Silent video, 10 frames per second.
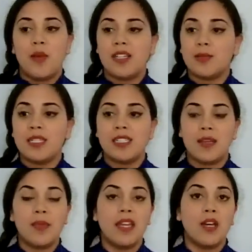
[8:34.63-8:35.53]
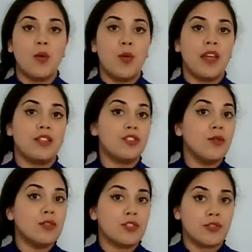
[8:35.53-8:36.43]
Possibly something with
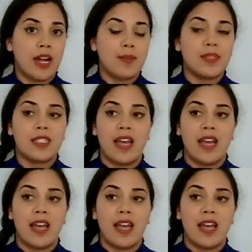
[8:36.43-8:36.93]
shoulder straps,